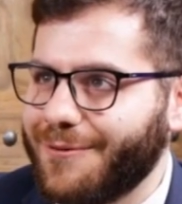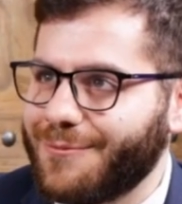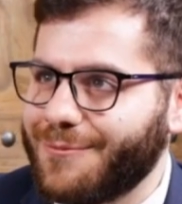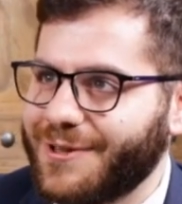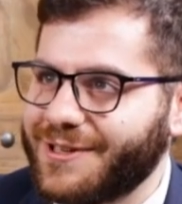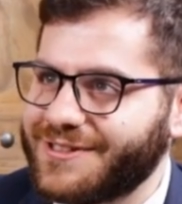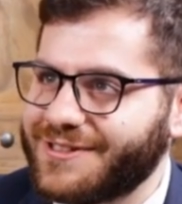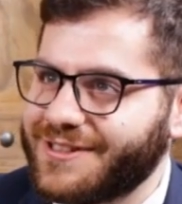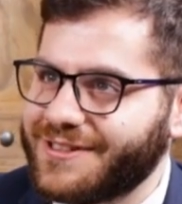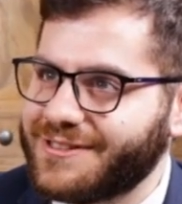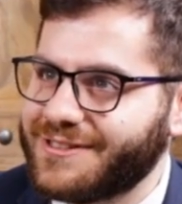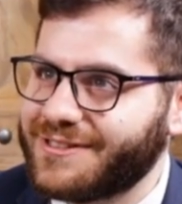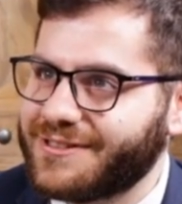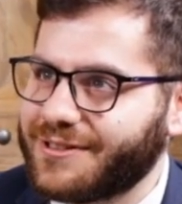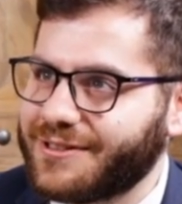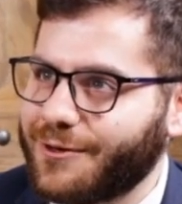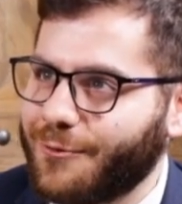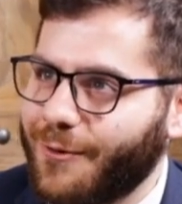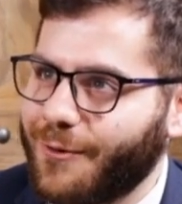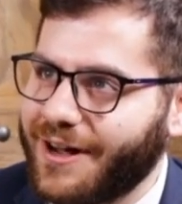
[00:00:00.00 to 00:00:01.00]
This
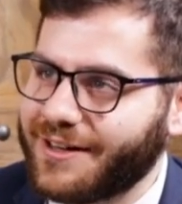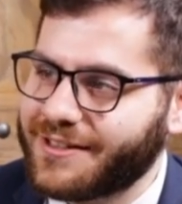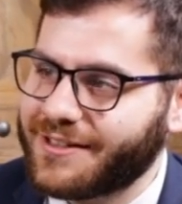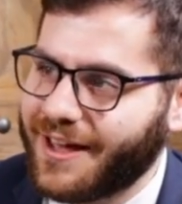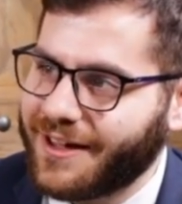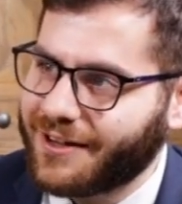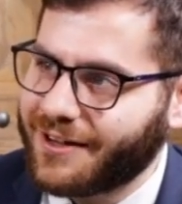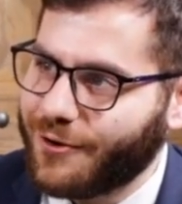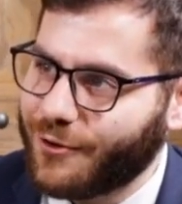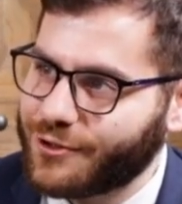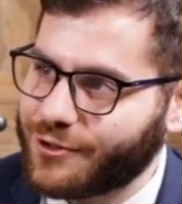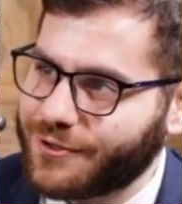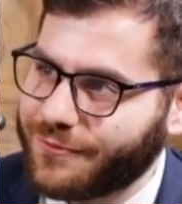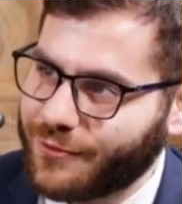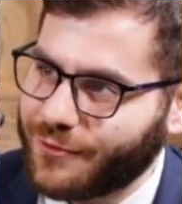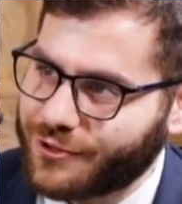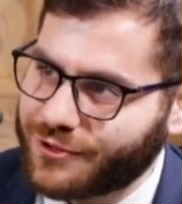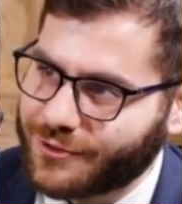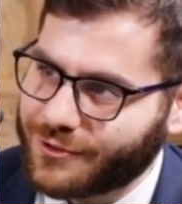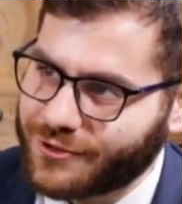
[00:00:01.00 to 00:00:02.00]
is quite a
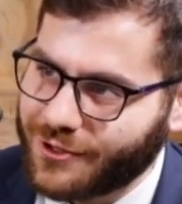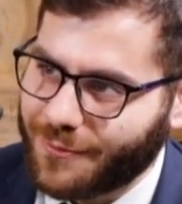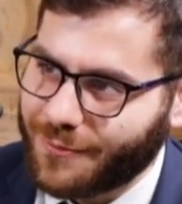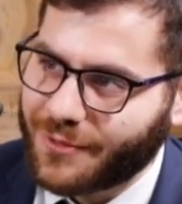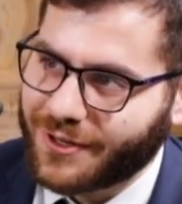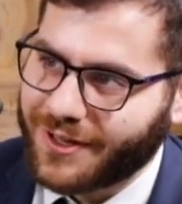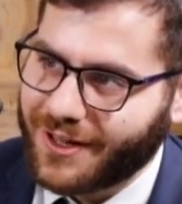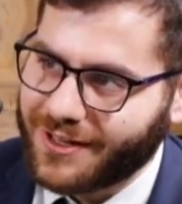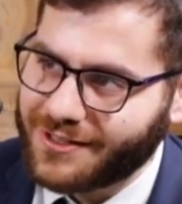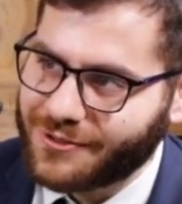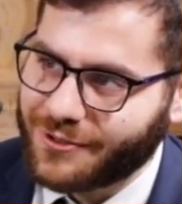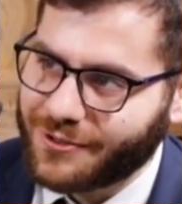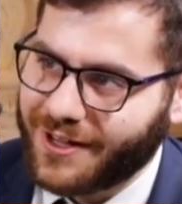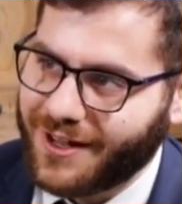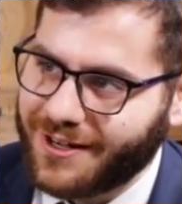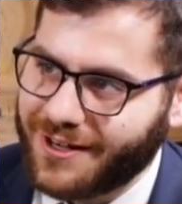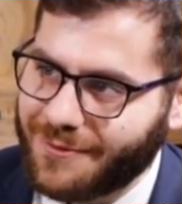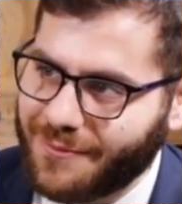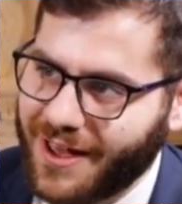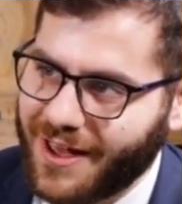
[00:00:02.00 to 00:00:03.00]
controversial topic, as you
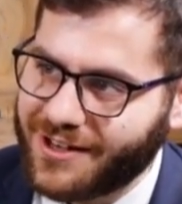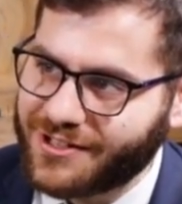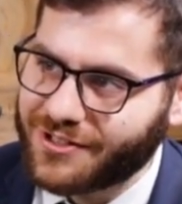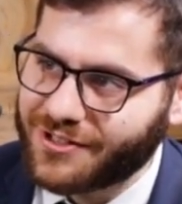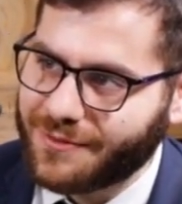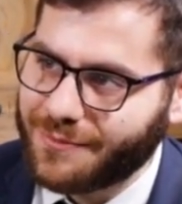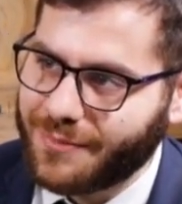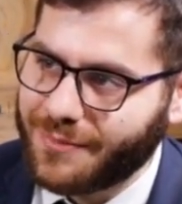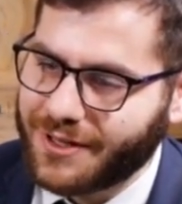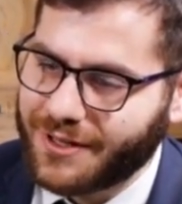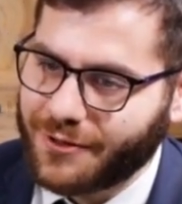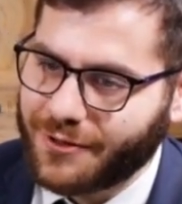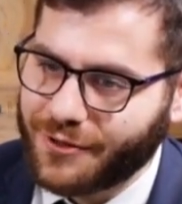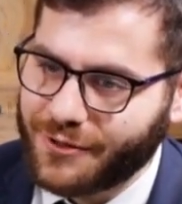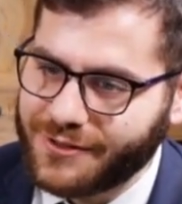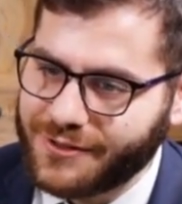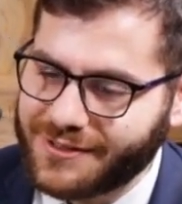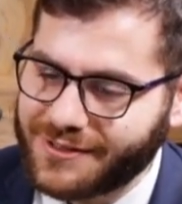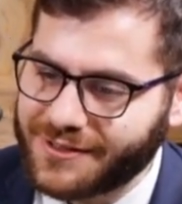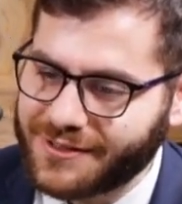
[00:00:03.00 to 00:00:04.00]
can imagine,
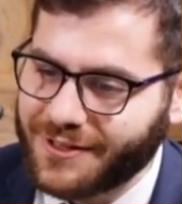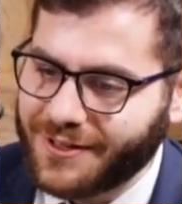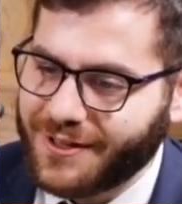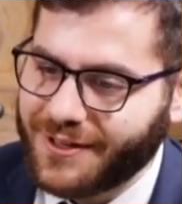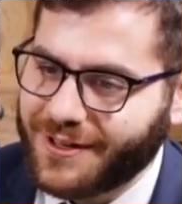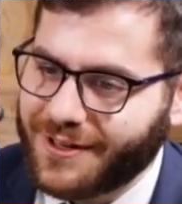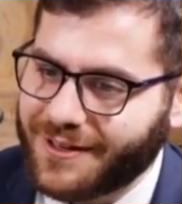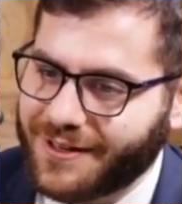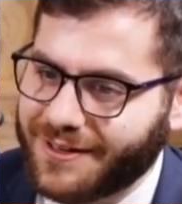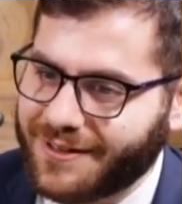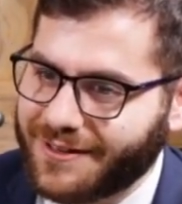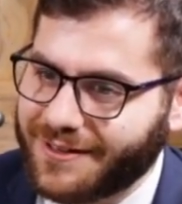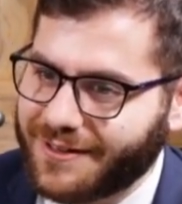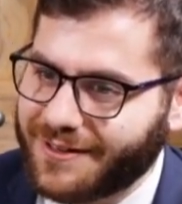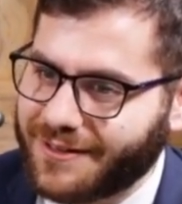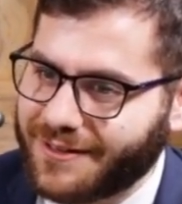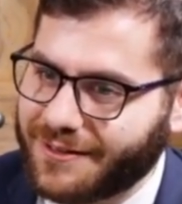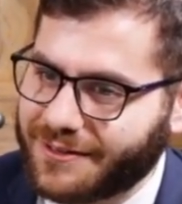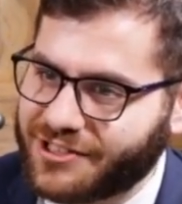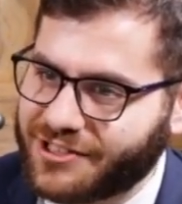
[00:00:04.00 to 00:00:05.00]
because
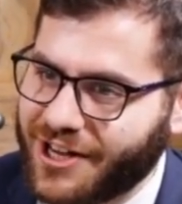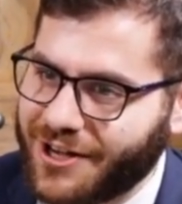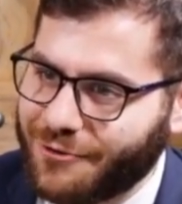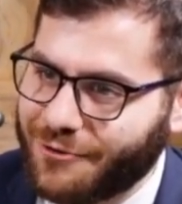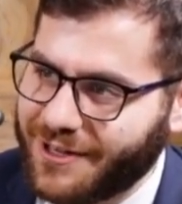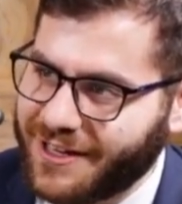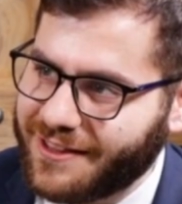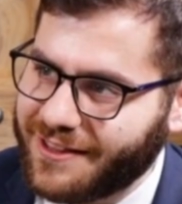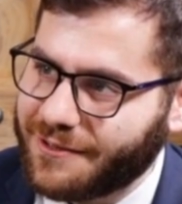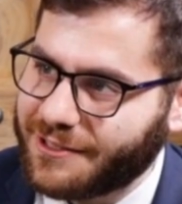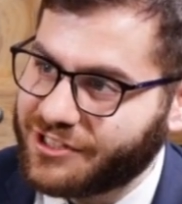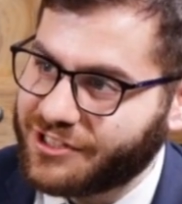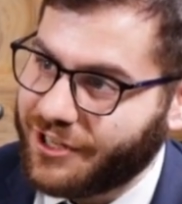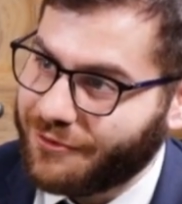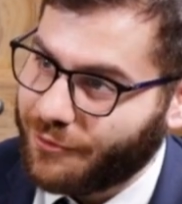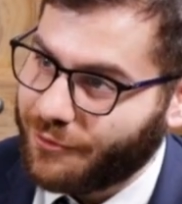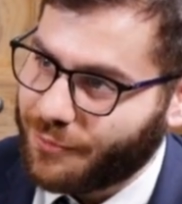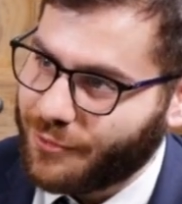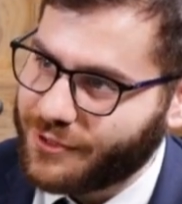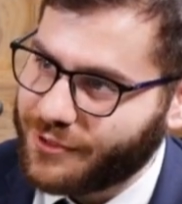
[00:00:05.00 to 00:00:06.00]
generally the
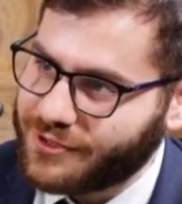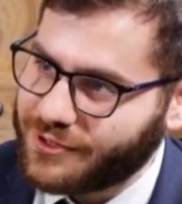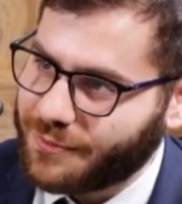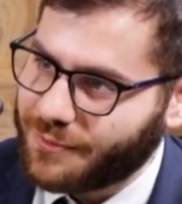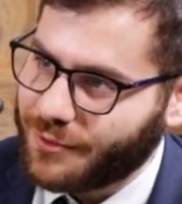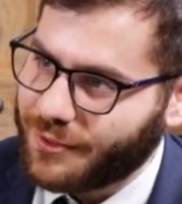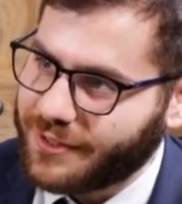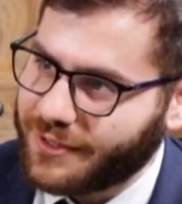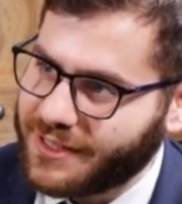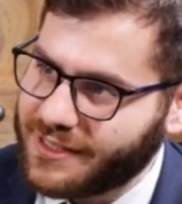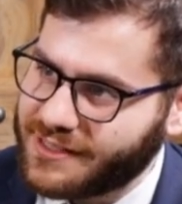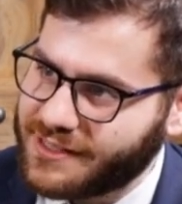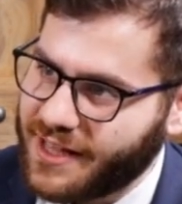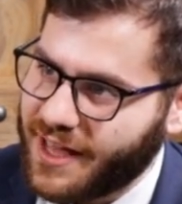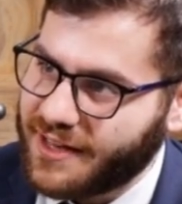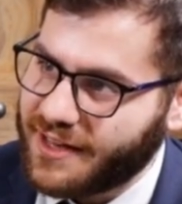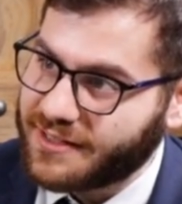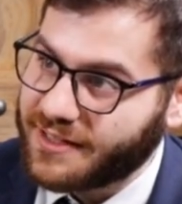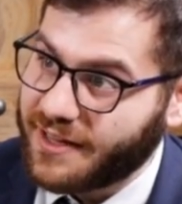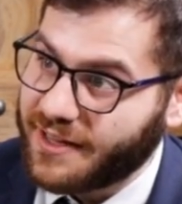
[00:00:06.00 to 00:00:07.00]
general principle is
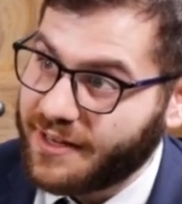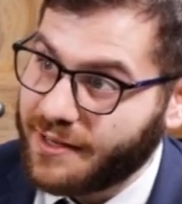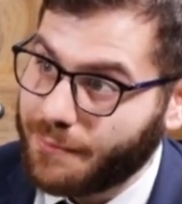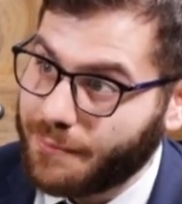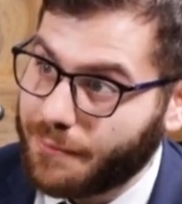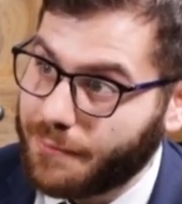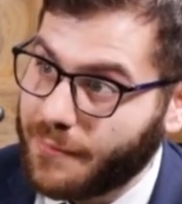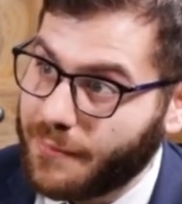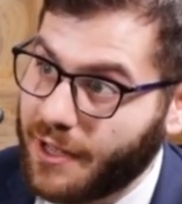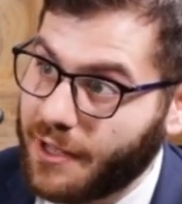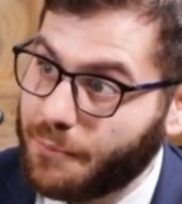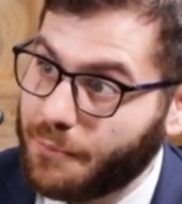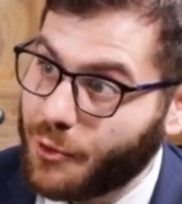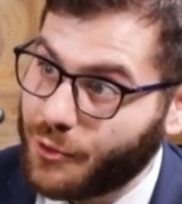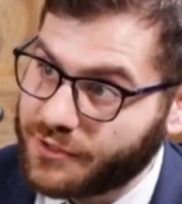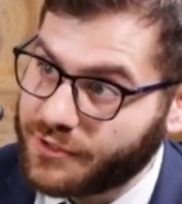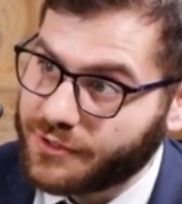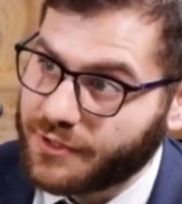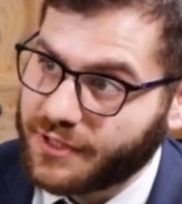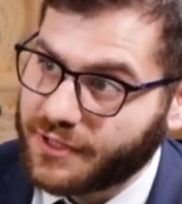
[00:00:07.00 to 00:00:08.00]
that a
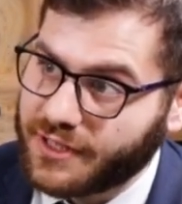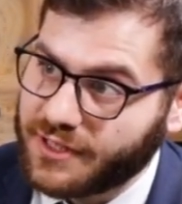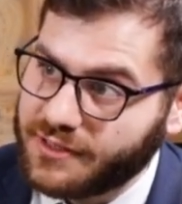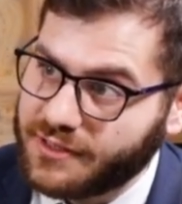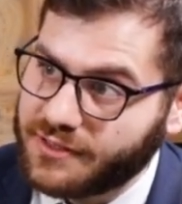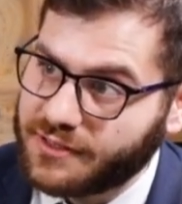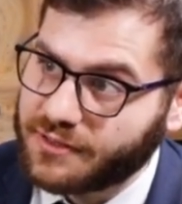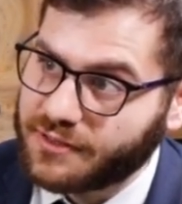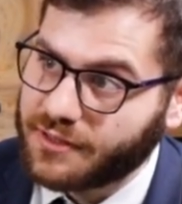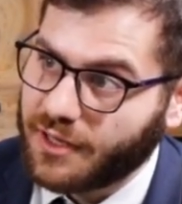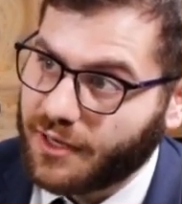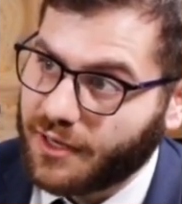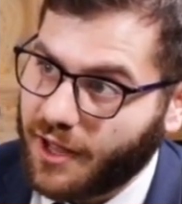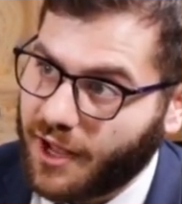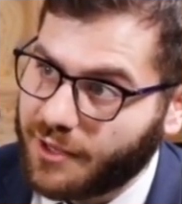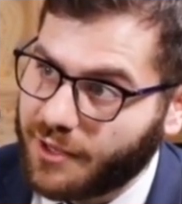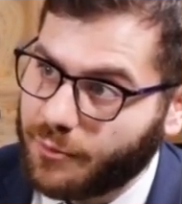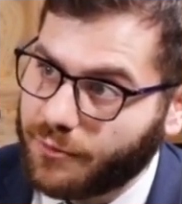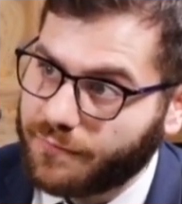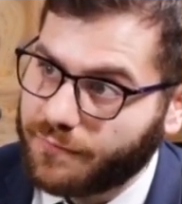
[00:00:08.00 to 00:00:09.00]
person is
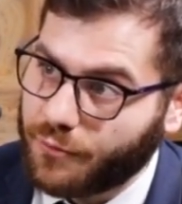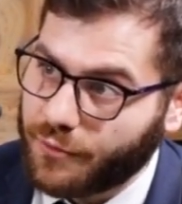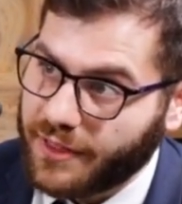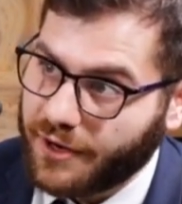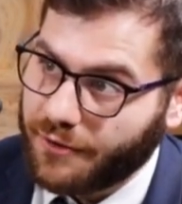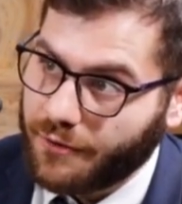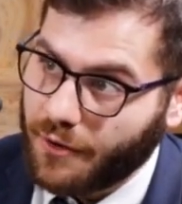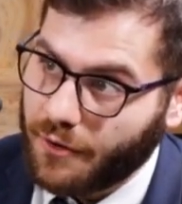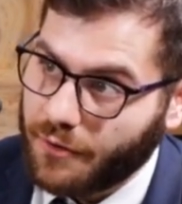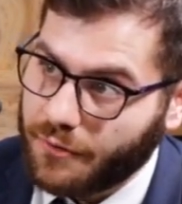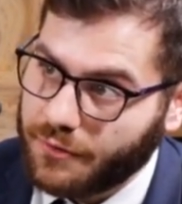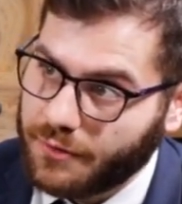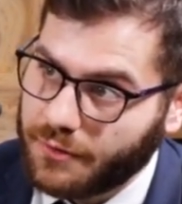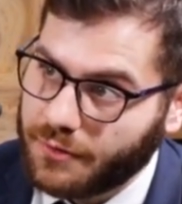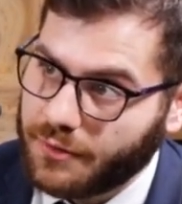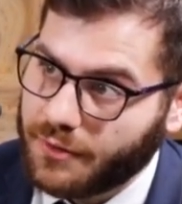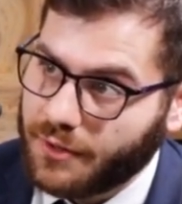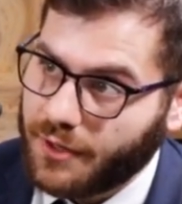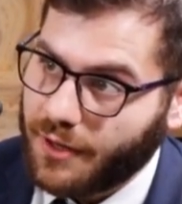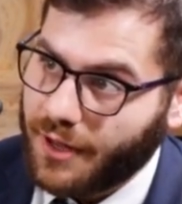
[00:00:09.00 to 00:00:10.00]
liable for their
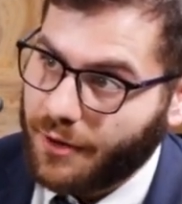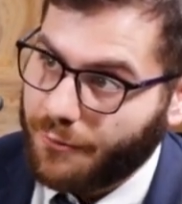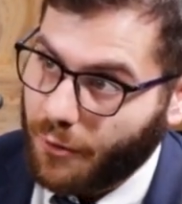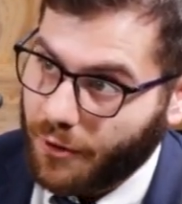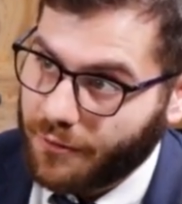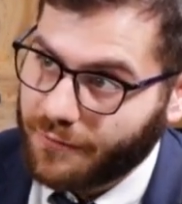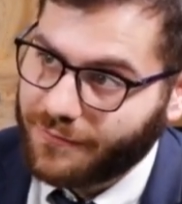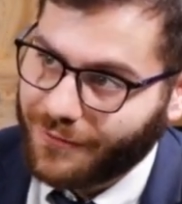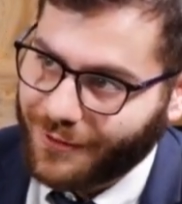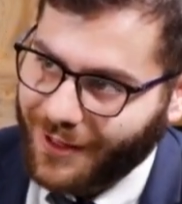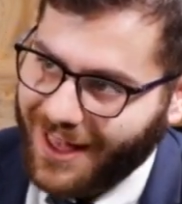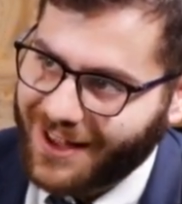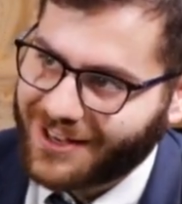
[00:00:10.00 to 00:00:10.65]
own wrongful